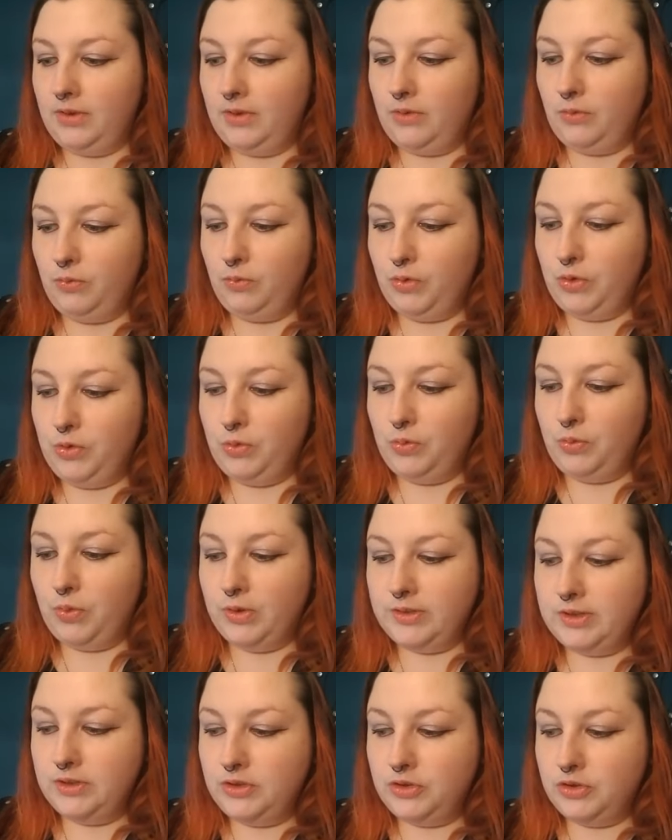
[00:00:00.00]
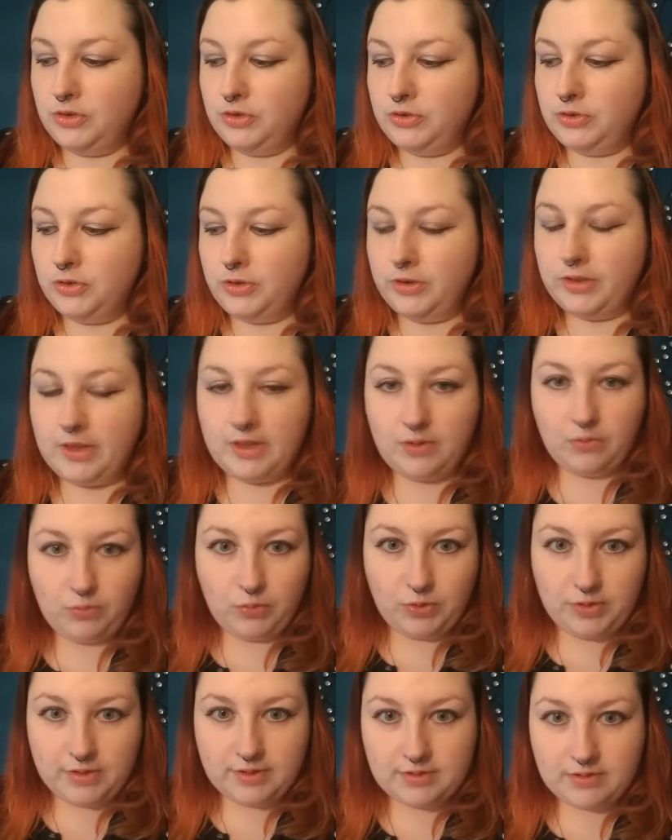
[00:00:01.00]
what did you do that
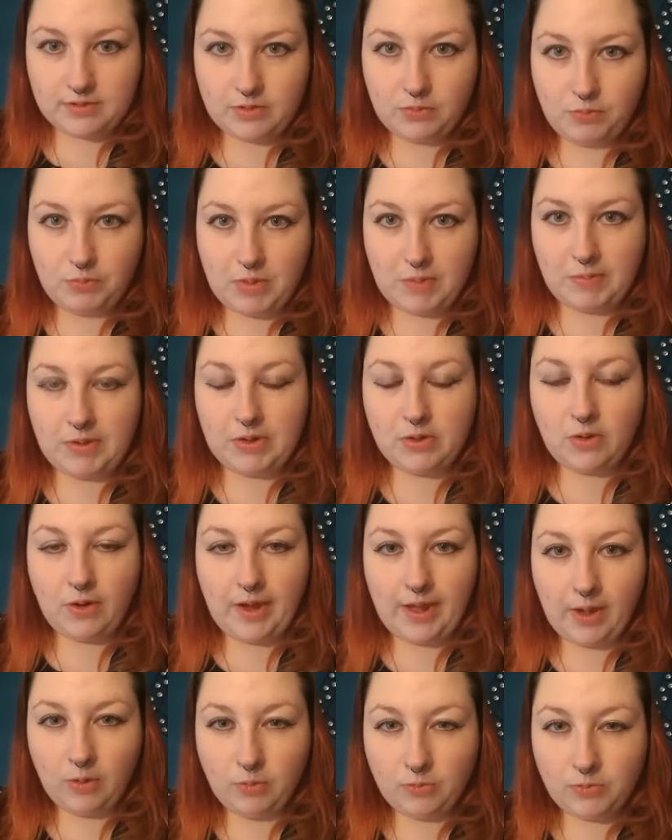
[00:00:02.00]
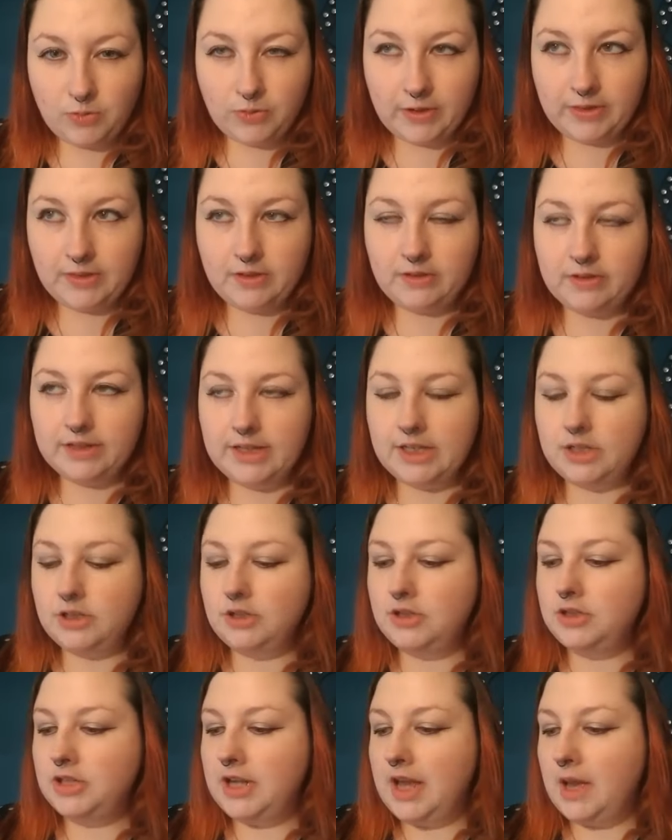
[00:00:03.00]
was maybe not helpful in the
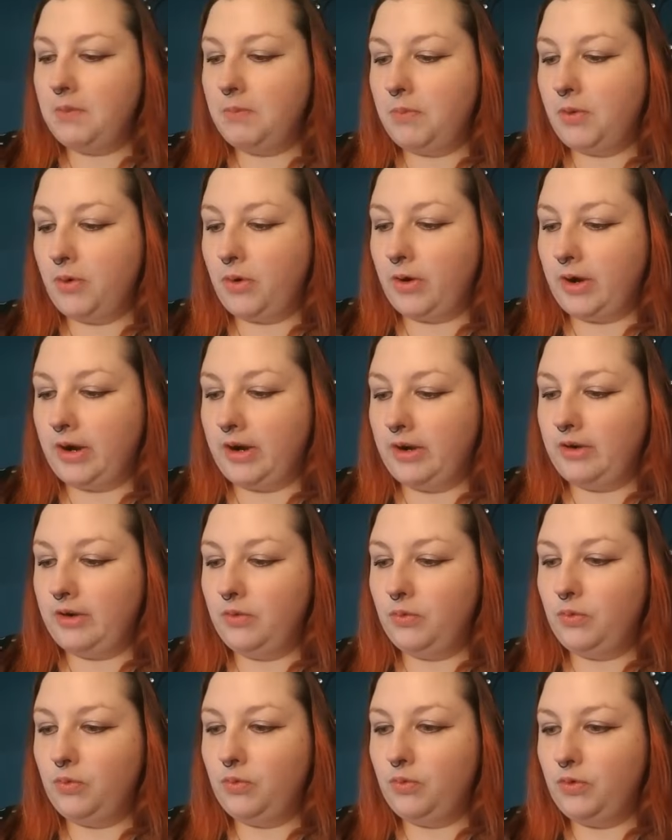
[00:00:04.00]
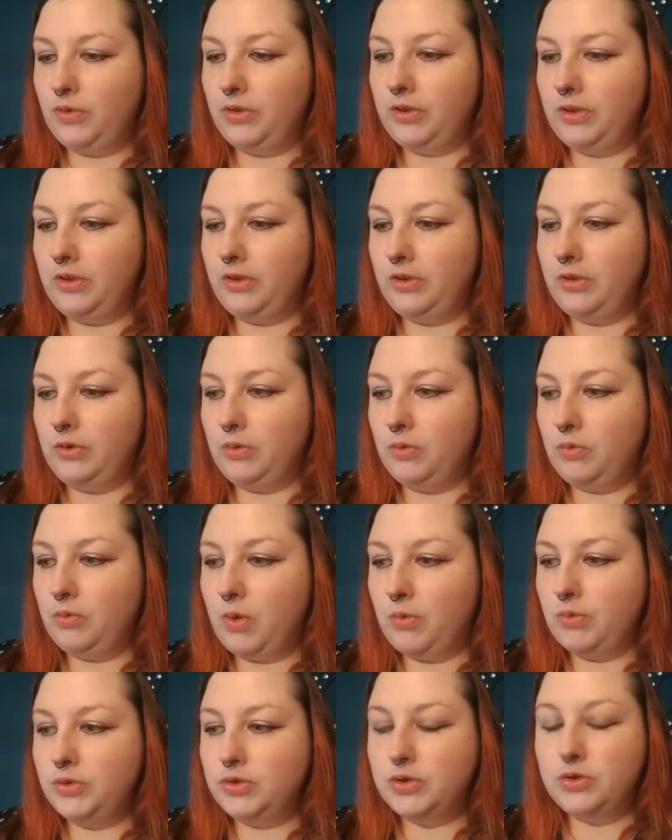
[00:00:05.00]
relationship, or, what
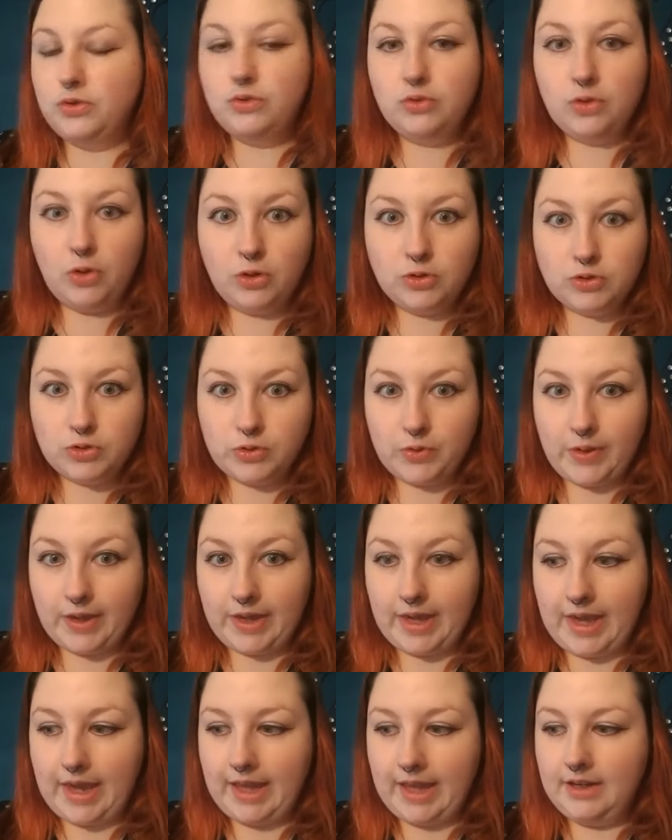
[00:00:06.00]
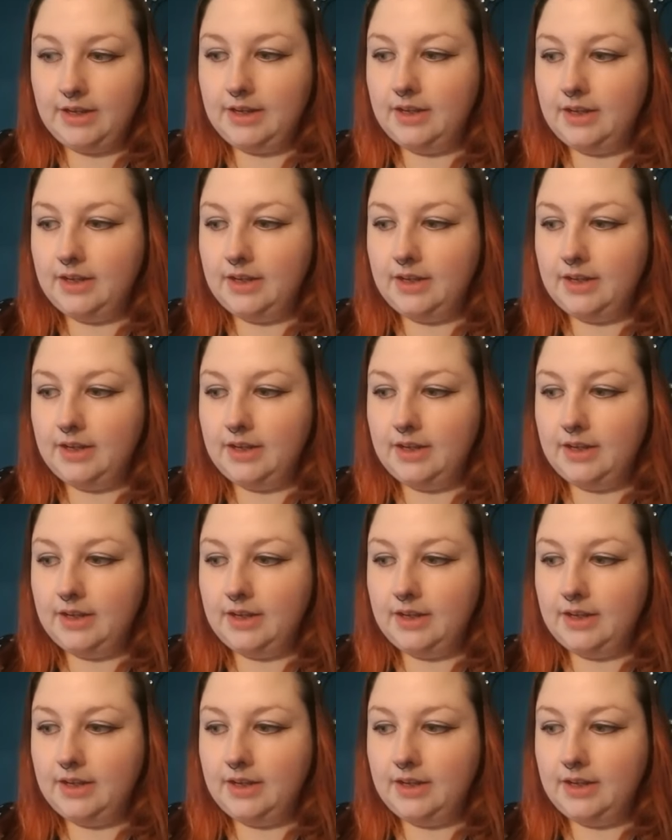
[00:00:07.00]
would you not do again?